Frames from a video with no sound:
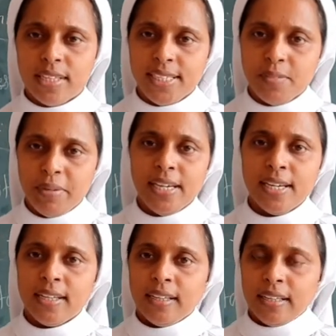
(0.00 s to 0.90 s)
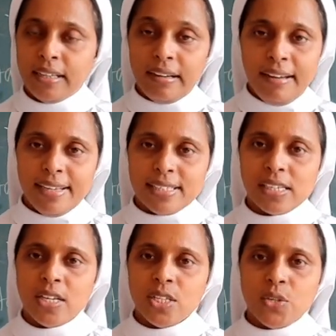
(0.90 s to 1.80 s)
is being
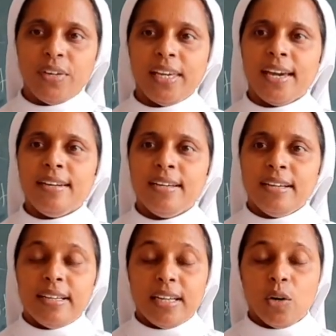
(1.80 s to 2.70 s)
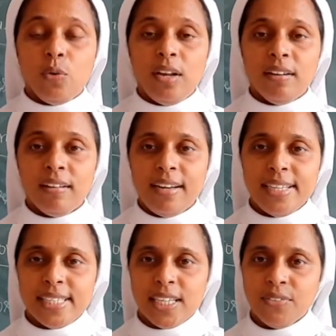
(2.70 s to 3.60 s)
released. So we can
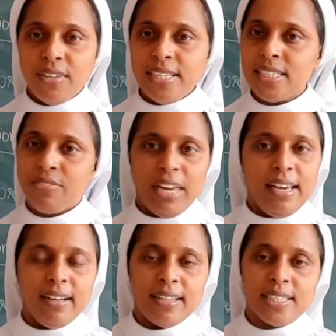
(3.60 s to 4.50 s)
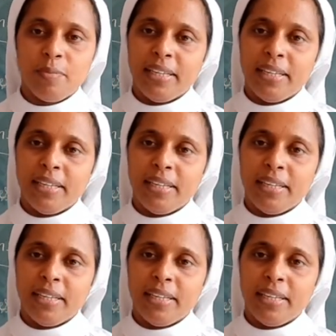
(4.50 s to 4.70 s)
regularly service the vehicles.